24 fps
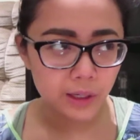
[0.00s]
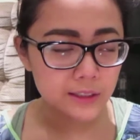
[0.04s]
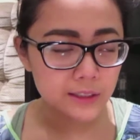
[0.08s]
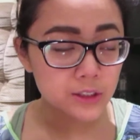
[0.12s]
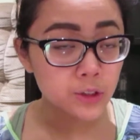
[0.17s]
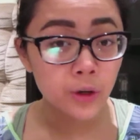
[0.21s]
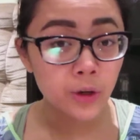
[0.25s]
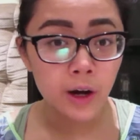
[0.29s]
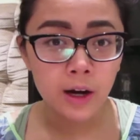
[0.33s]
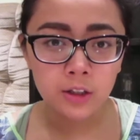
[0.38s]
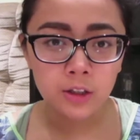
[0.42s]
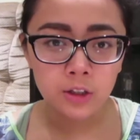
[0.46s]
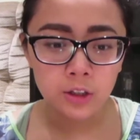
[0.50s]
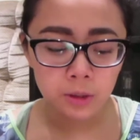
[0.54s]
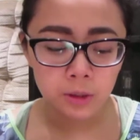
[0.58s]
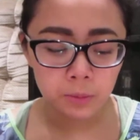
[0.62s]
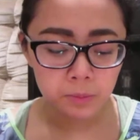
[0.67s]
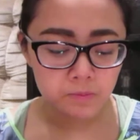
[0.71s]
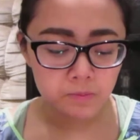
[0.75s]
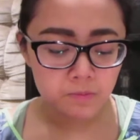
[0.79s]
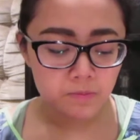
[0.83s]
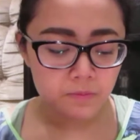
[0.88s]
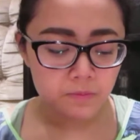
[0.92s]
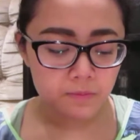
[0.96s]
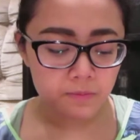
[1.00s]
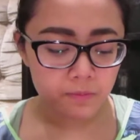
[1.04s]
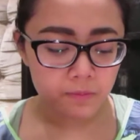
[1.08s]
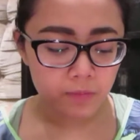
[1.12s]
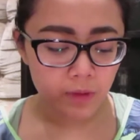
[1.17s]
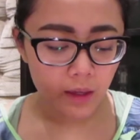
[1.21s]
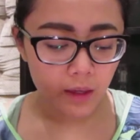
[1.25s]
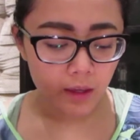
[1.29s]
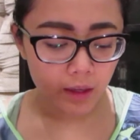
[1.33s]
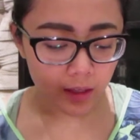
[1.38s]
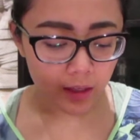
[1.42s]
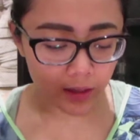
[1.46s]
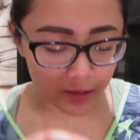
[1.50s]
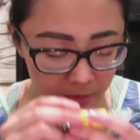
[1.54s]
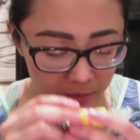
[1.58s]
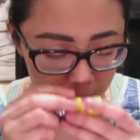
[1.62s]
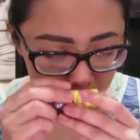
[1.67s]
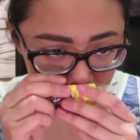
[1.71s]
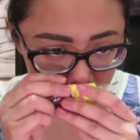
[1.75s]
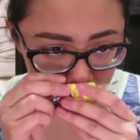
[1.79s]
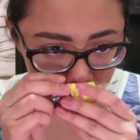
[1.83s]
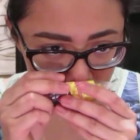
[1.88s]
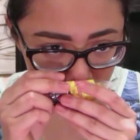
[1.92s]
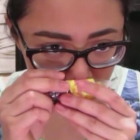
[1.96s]
cracker.
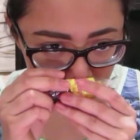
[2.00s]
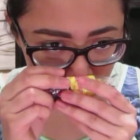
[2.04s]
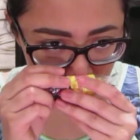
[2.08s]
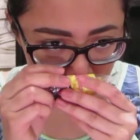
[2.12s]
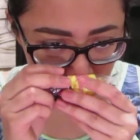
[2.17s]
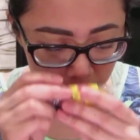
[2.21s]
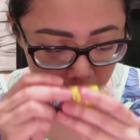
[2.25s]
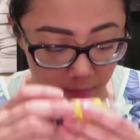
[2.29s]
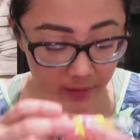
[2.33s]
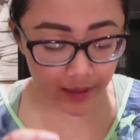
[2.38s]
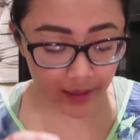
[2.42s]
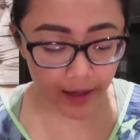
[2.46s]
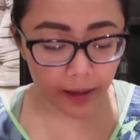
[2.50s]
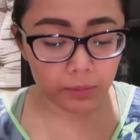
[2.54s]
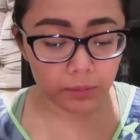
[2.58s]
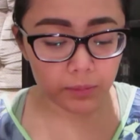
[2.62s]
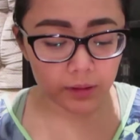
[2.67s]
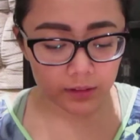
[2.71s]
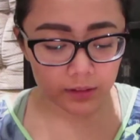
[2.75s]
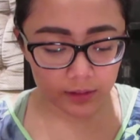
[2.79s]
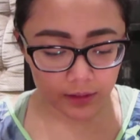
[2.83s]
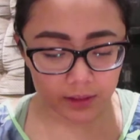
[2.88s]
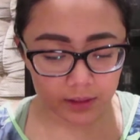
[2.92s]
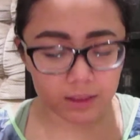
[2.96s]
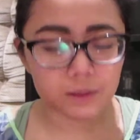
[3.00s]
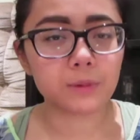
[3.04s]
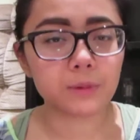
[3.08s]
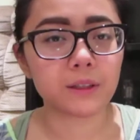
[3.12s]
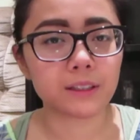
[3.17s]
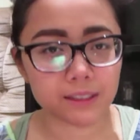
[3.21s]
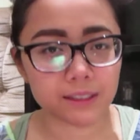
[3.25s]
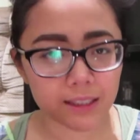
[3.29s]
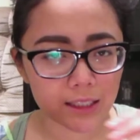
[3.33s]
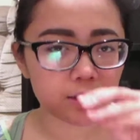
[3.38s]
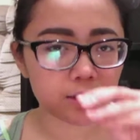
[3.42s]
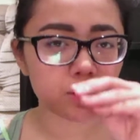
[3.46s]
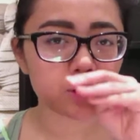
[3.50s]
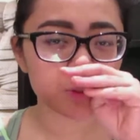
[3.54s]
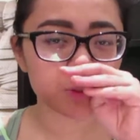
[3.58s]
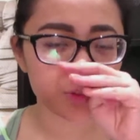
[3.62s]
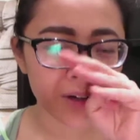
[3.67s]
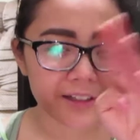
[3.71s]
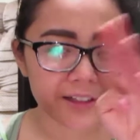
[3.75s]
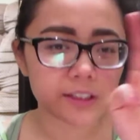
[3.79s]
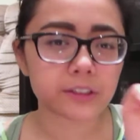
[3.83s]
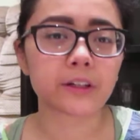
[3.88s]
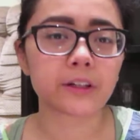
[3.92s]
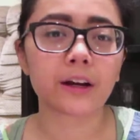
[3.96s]
And yeah, it smells like those
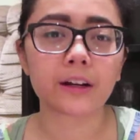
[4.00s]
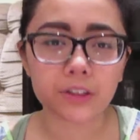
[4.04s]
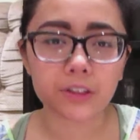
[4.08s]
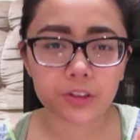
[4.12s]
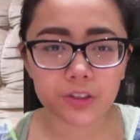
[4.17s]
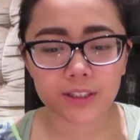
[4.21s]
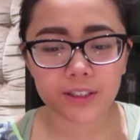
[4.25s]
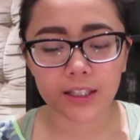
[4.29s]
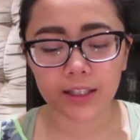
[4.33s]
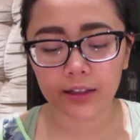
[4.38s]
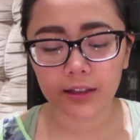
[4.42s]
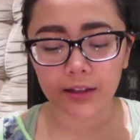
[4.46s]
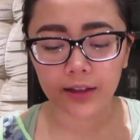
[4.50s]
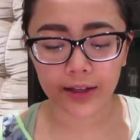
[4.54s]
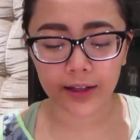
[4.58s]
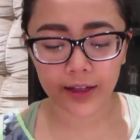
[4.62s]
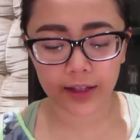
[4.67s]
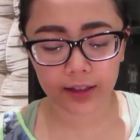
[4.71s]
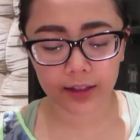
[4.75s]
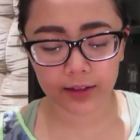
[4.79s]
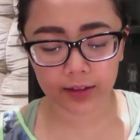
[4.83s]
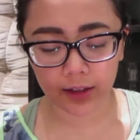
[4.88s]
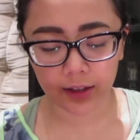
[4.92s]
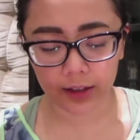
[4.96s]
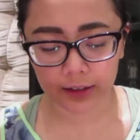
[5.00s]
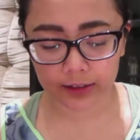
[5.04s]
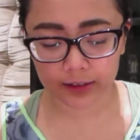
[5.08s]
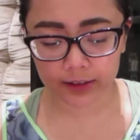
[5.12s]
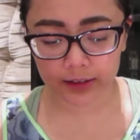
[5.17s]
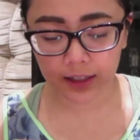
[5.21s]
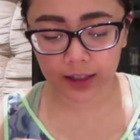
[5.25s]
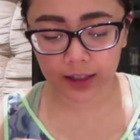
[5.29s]
rice crackers I like, that's